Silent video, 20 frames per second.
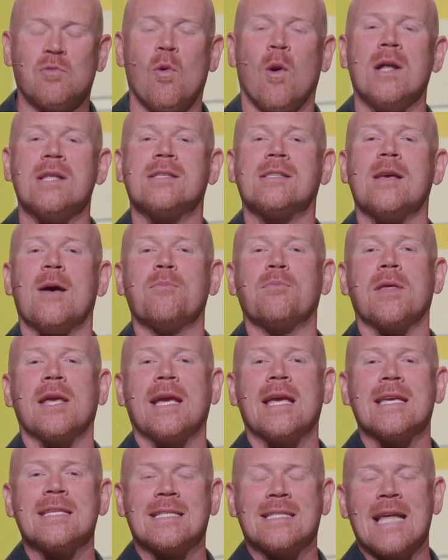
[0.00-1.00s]
once
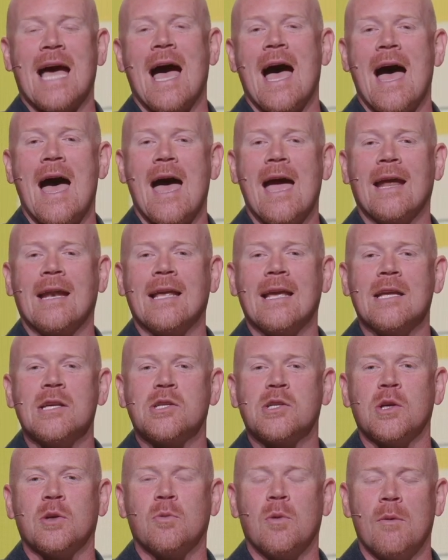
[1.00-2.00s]
something has died, it
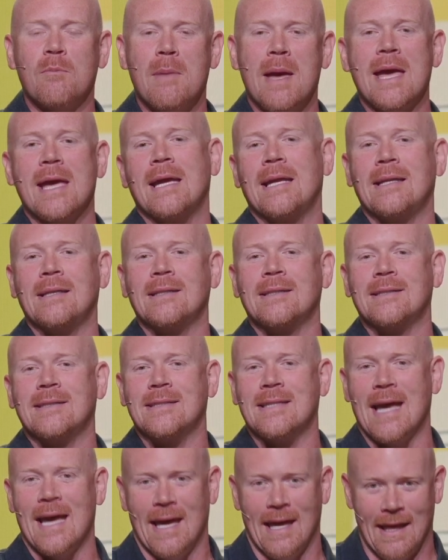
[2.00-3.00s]
should remain
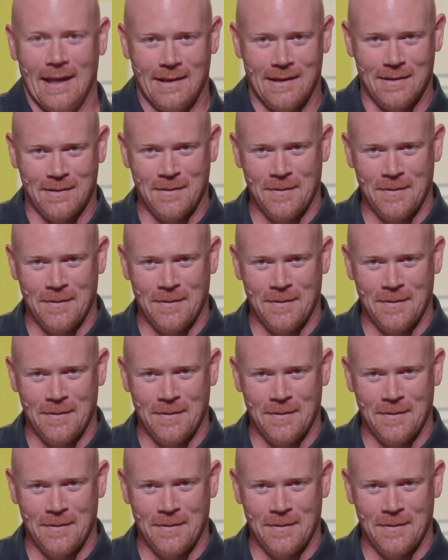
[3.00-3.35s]
dead.